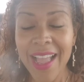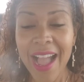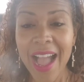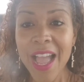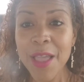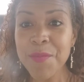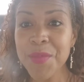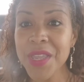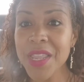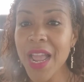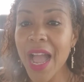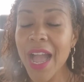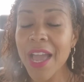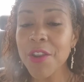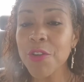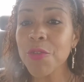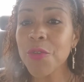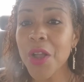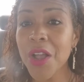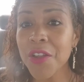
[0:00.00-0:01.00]
I mean, I
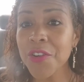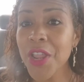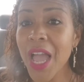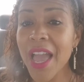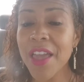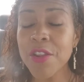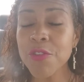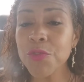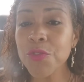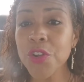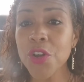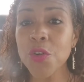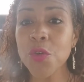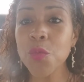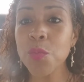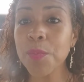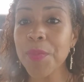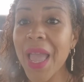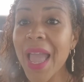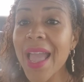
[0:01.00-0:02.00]
don't know.
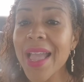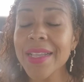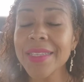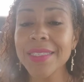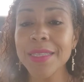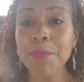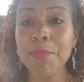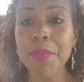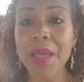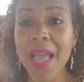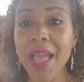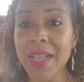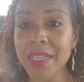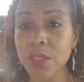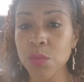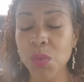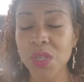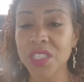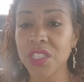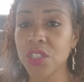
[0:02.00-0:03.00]
Bags and
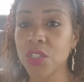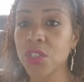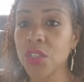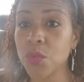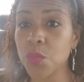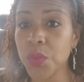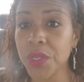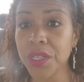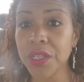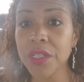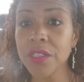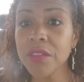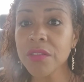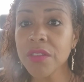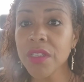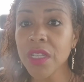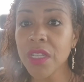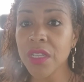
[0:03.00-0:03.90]
bags went to Goodwill.